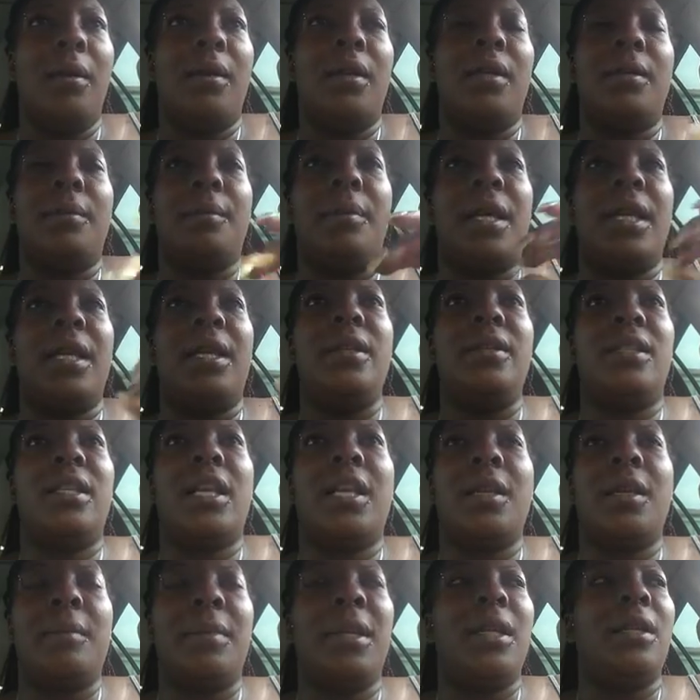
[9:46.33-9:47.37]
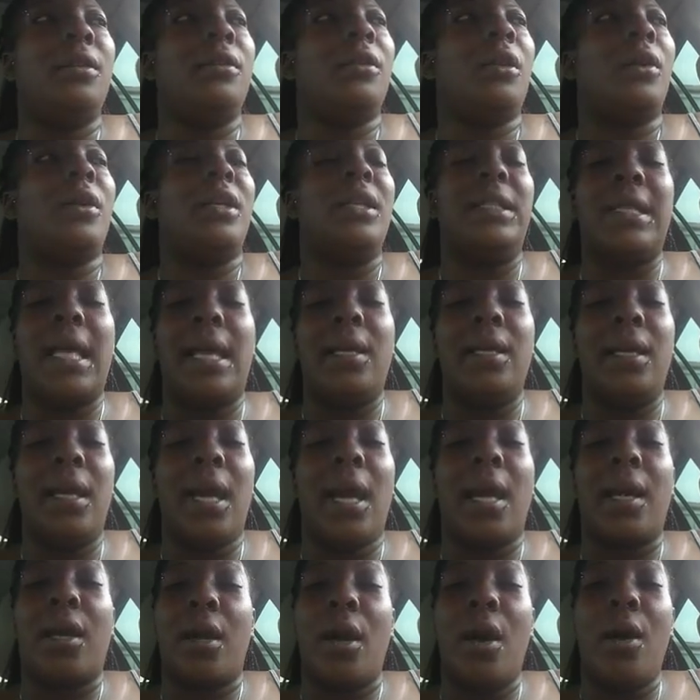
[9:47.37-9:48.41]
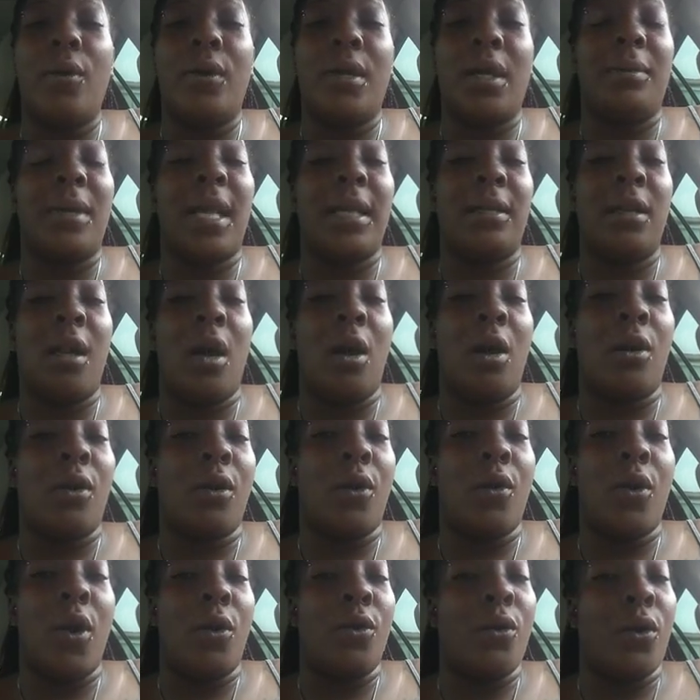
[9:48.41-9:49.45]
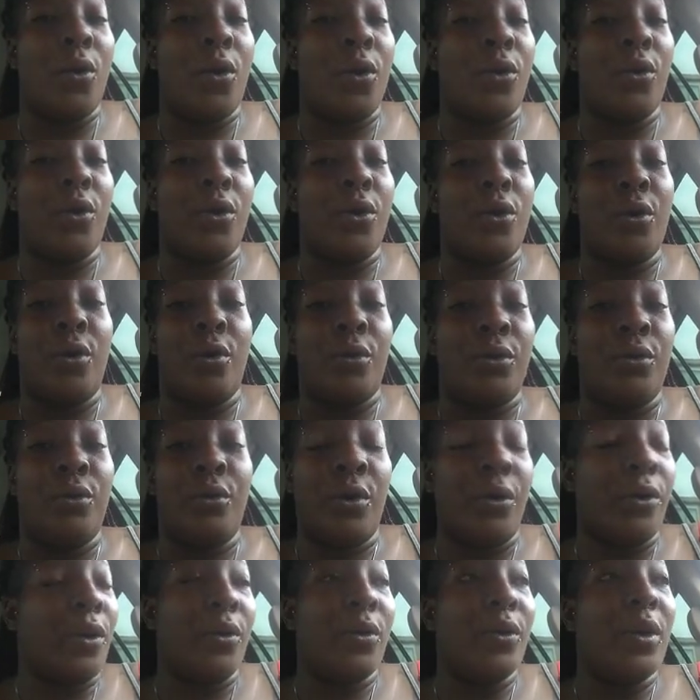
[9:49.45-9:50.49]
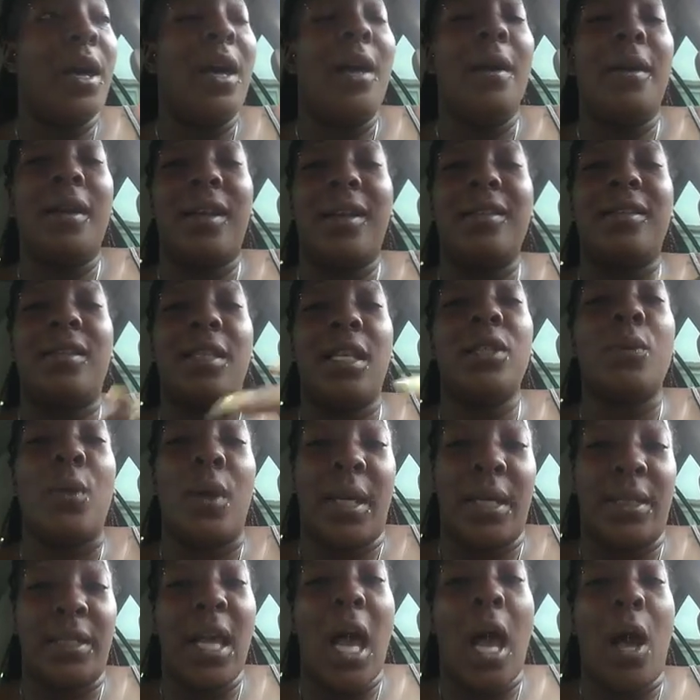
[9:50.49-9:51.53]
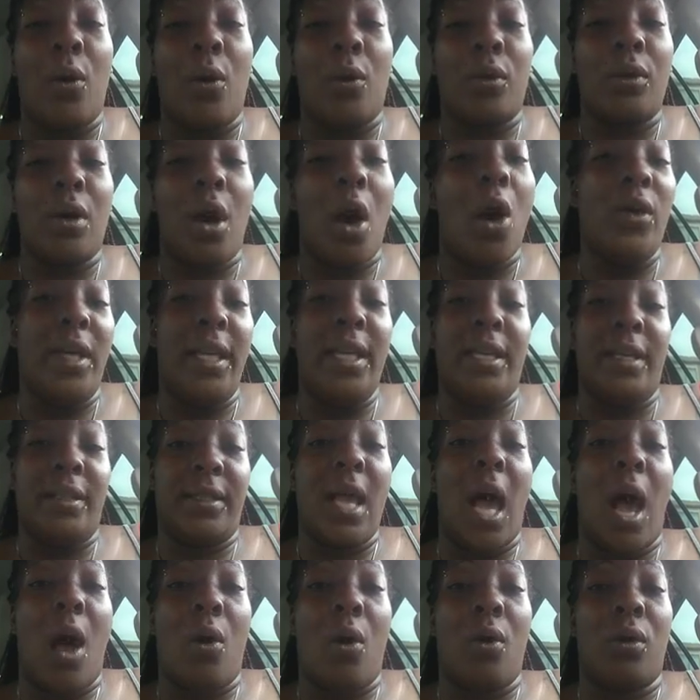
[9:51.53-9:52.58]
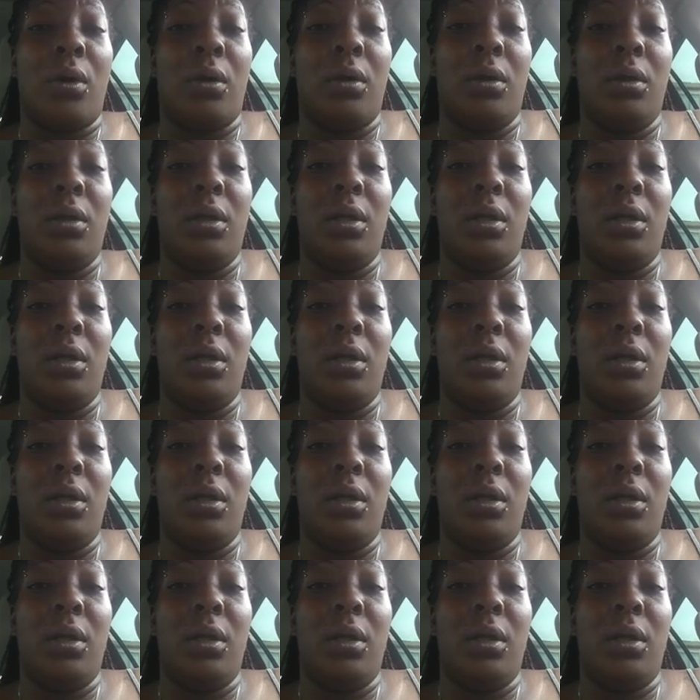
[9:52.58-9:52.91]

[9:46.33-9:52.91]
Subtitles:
but he's telling me, you know, he got to go. And I'm like, no, don't go. Because this one can talk. Oh, he can talk.